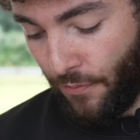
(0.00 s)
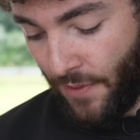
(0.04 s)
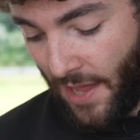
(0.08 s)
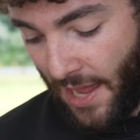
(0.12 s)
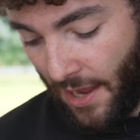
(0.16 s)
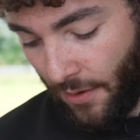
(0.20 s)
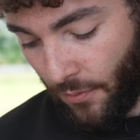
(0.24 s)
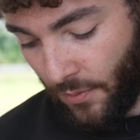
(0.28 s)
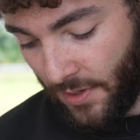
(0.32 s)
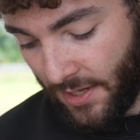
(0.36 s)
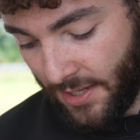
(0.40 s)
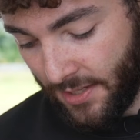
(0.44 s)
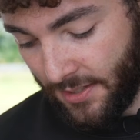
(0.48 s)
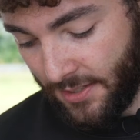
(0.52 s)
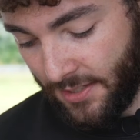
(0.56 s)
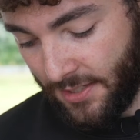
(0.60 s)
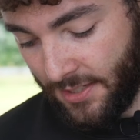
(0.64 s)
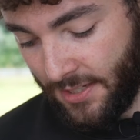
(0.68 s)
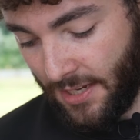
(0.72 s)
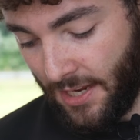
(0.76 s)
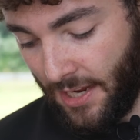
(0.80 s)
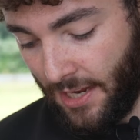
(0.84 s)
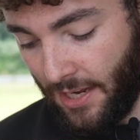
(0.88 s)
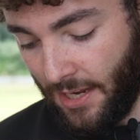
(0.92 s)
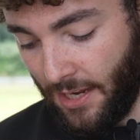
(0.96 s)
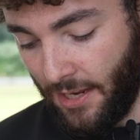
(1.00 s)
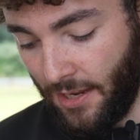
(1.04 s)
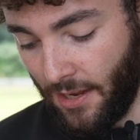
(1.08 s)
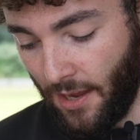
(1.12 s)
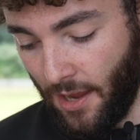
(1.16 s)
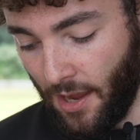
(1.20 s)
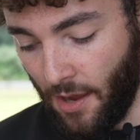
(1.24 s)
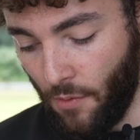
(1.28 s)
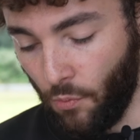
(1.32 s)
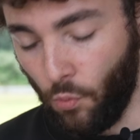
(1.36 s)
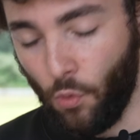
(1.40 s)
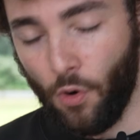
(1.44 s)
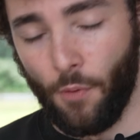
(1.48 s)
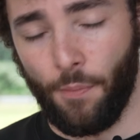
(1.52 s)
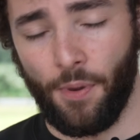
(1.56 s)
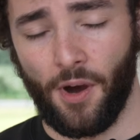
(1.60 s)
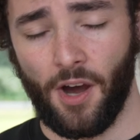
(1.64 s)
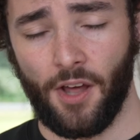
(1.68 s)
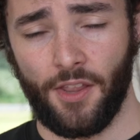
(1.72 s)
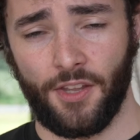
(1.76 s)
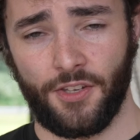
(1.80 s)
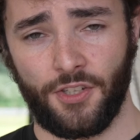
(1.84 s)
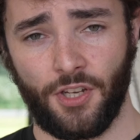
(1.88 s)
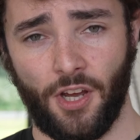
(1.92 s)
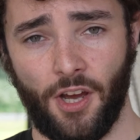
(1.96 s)
that we can see what
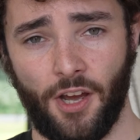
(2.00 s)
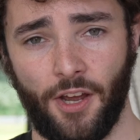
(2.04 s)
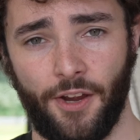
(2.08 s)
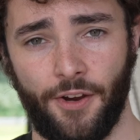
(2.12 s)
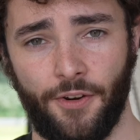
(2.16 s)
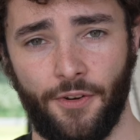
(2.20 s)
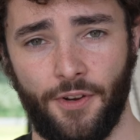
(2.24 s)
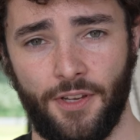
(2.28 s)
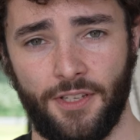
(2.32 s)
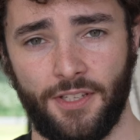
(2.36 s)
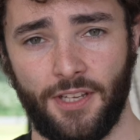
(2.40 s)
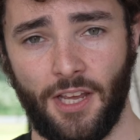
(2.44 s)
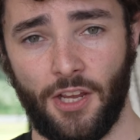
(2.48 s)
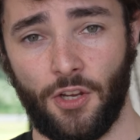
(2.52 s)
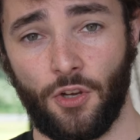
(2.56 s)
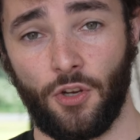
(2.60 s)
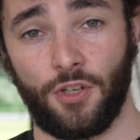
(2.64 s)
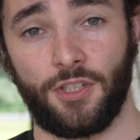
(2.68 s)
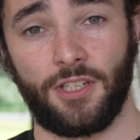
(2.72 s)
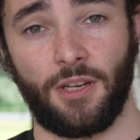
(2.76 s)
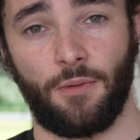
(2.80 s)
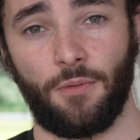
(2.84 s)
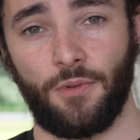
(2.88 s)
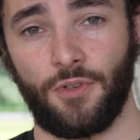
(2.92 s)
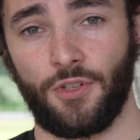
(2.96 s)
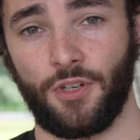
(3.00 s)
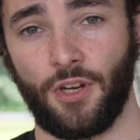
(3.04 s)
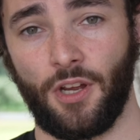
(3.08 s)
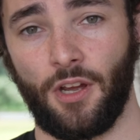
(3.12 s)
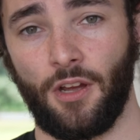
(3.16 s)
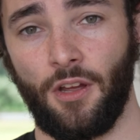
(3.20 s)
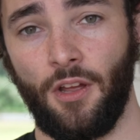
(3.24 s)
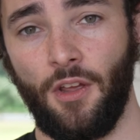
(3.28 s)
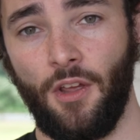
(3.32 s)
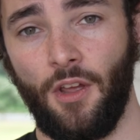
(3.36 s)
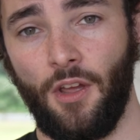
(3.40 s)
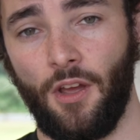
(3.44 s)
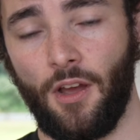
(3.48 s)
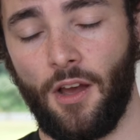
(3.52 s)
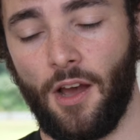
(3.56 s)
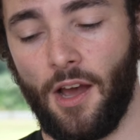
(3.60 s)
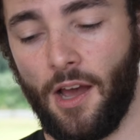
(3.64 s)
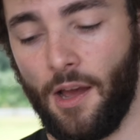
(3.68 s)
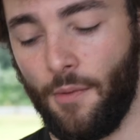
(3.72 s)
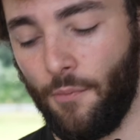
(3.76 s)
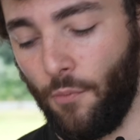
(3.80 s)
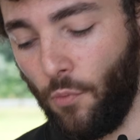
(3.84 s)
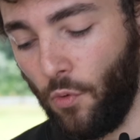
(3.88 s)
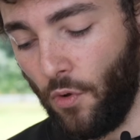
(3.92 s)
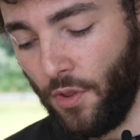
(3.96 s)
part of the tyre is at a good temperature,
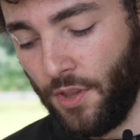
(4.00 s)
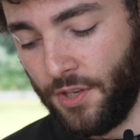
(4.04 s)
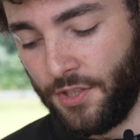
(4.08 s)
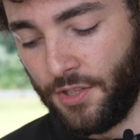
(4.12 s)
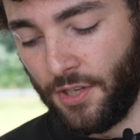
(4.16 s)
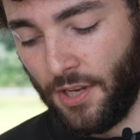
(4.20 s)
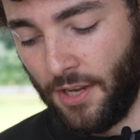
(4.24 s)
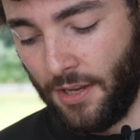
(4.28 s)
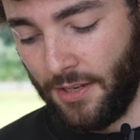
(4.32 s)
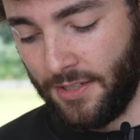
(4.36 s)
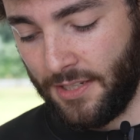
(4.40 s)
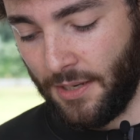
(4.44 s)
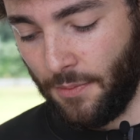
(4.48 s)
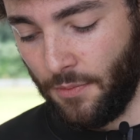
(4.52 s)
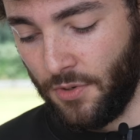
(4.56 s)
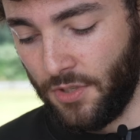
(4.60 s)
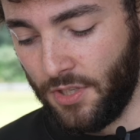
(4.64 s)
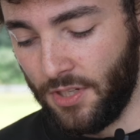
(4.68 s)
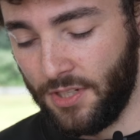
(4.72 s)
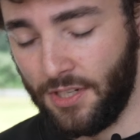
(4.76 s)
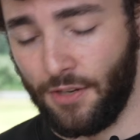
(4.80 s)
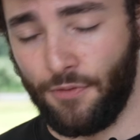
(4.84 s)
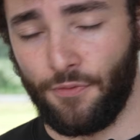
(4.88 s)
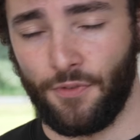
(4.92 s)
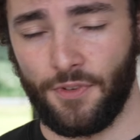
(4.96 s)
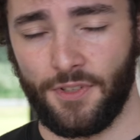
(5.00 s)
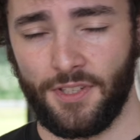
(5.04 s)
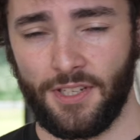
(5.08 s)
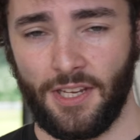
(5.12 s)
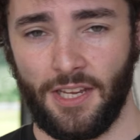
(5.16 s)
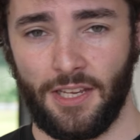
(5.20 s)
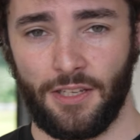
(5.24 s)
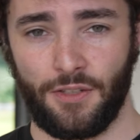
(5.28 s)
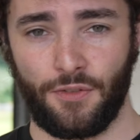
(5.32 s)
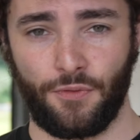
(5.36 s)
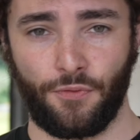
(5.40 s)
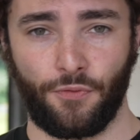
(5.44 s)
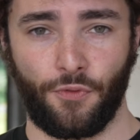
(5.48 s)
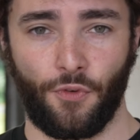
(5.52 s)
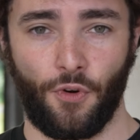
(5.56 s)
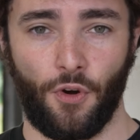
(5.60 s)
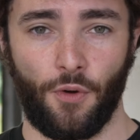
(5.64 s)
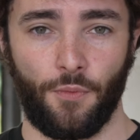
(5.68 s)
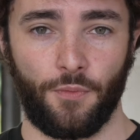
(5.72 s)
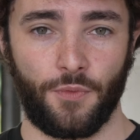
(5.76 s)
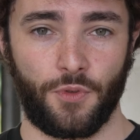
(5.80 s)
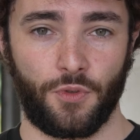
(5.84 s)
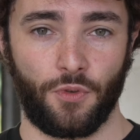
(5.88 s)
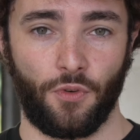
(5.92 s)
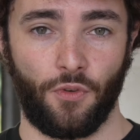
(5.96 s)
what the temperature difference is
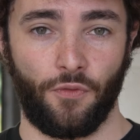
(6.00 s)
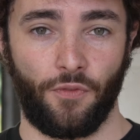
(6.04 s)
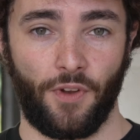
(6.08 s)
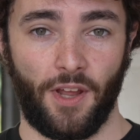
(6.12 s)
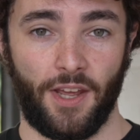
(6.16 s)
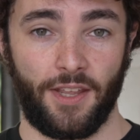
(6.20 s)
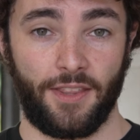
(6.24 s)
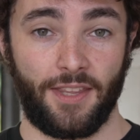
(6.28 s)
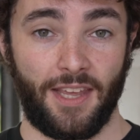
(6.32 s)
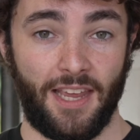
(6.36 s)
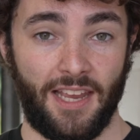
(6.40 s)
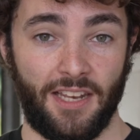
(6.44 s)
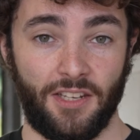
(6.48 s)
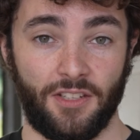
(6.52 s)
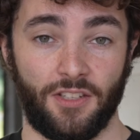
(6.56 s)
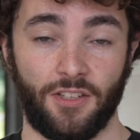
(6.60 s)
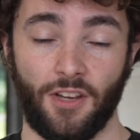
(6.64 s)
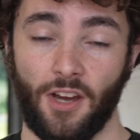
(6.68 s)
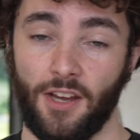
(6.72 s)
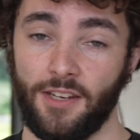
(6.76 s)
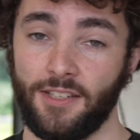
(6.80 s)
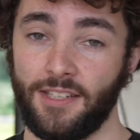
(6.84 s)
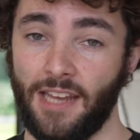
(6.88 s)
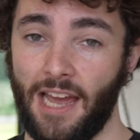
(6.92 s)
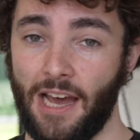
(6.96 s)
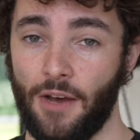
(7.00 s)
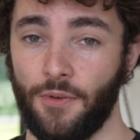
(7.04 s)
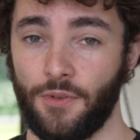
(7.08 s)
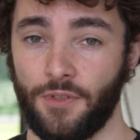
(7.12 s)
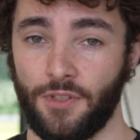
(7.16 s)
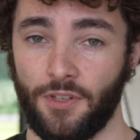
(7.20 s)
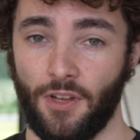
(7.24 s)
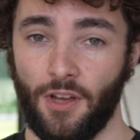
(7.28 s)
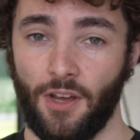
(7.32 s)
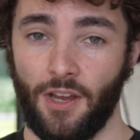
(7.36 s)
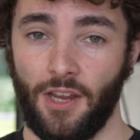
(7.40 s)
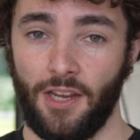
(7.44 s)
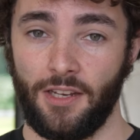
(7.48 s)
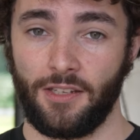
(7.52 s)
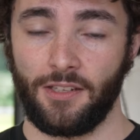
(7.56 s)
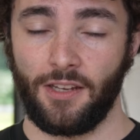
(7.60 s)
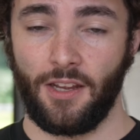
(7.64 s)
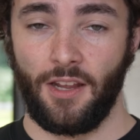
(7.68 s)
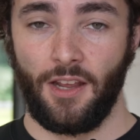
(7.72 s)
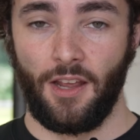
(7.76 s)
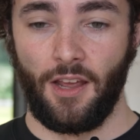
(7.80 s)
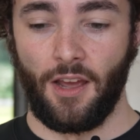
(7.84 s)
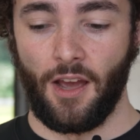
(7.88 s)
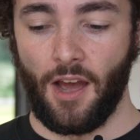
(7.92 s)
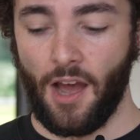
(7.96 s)
from sort of like the inside to outside,
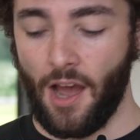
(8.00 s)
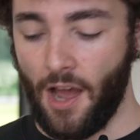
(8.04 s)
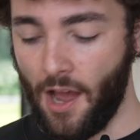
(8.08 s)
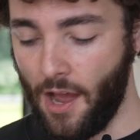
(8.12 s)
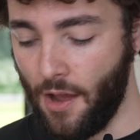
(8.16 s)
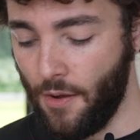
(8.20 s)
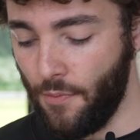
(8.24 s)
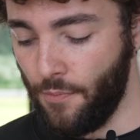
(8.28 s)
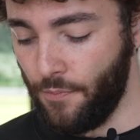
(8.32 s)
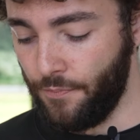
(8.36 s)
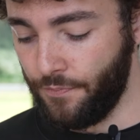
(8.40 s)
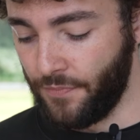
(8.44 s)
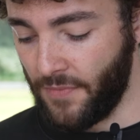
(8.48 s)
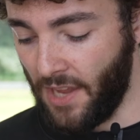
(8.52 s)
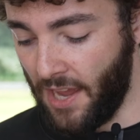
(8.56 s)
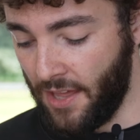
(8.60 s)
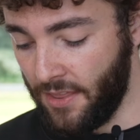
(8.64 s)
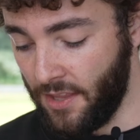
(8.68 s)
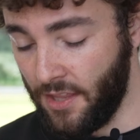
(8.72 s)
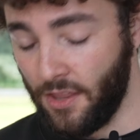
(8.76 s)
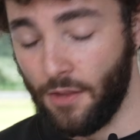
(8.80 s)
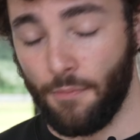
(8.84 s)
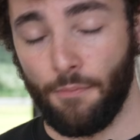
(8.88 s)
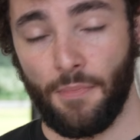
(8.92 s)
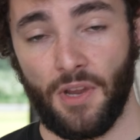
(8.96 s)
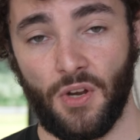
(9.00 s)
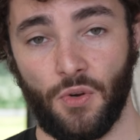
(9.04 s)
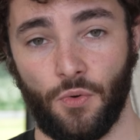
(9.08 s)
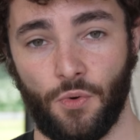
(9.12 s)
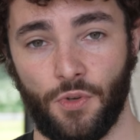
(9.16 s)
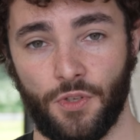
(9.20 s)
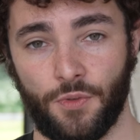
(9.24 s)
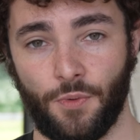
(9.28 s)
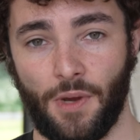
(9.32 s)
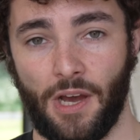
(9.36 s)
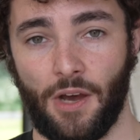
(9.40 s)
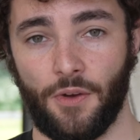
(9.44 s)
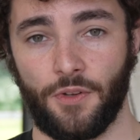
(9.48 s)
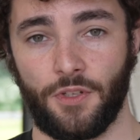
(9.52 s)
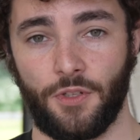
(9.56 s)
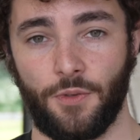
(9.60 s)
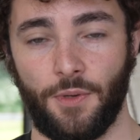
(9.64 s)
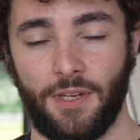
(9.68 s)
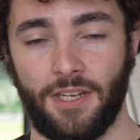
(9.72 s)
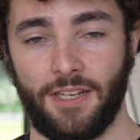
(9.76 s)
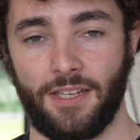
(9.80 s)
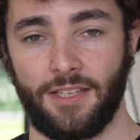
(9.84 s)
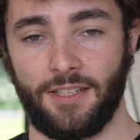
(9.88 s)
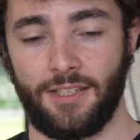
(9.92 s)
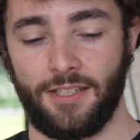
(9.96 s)
and then the middle as well. So
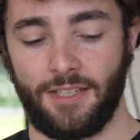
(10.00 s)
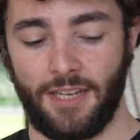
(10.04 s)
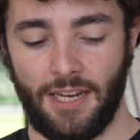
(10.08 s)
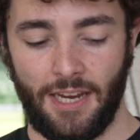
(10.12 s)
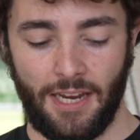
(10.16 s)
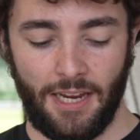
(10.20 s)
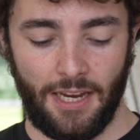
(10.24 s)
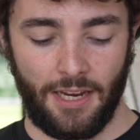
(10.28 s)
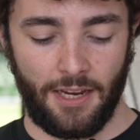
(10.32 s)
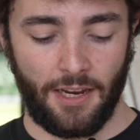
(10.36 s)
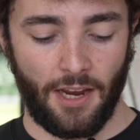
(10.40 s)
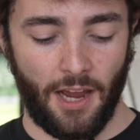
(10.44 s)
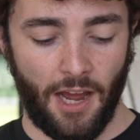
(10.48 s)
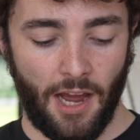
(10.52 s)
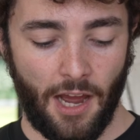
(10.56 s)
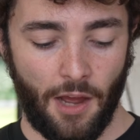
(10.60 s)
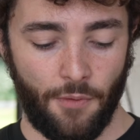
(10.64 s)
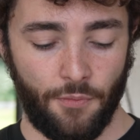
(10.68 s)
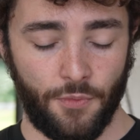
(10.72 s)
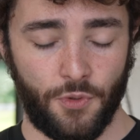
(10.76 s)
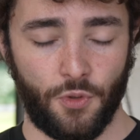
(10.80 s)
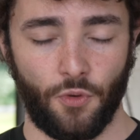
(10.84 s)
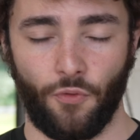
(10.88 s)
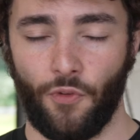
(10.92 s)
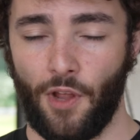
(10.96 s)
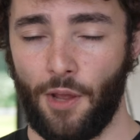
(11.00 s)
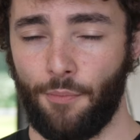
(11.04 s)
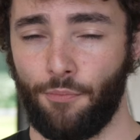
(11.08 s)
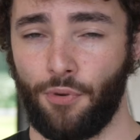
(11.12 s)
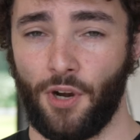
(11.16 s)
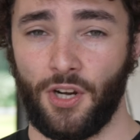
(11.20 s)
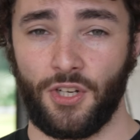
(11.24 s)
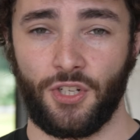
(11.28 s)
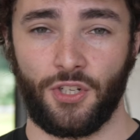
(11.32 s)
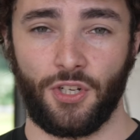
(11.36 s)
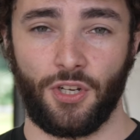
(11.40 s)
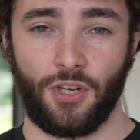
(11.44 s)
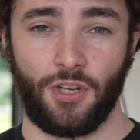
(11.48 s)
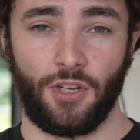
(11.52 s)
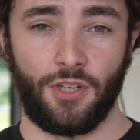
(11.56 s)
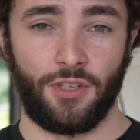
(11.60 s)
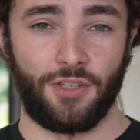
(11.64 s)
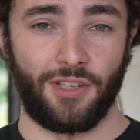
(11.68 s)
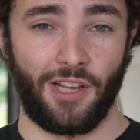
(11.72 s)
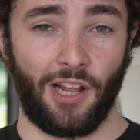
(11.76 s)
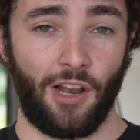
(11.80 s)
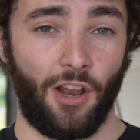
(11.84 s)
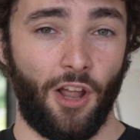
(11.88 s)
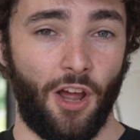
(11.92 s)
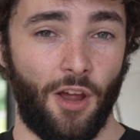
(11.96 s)
you can see sort of like pressures,
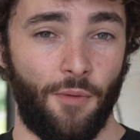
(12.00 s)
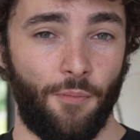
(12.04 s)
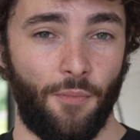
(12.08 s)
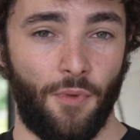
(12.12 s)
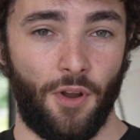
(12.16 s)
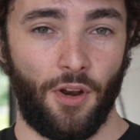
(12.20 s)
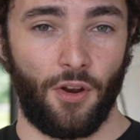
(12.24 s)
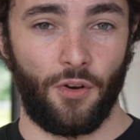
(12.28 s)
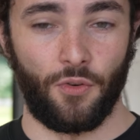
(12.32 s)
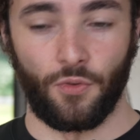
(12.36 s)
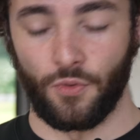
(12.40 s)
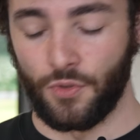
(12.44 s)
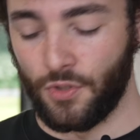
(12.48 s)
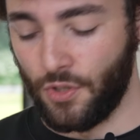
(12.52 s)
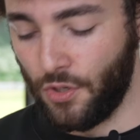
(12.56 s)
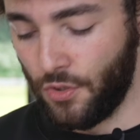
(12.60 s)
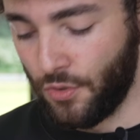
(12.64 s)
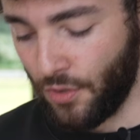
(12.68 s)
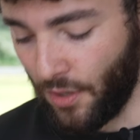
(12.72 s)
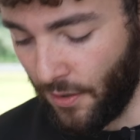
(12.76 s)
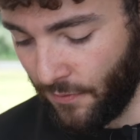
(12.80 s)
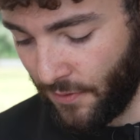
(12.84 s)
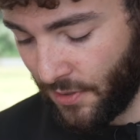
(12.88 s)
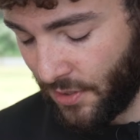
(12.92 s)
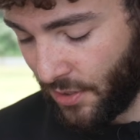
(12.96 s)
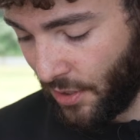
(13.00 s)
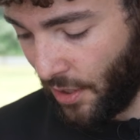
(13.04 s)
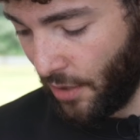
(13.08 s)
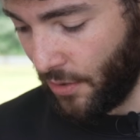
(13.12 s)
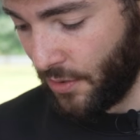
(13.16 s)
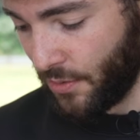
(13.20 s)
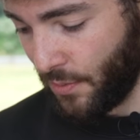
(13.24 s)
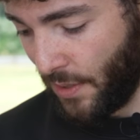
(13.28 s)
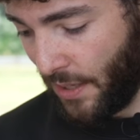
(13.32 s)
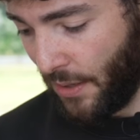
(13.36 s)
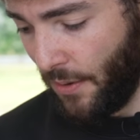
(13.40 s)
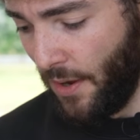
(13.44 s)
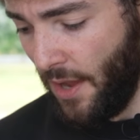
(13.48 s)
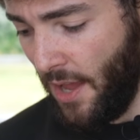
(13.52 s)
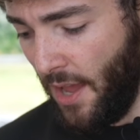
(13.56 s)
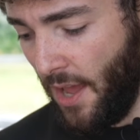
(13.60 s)
alignment, and also driving style as well.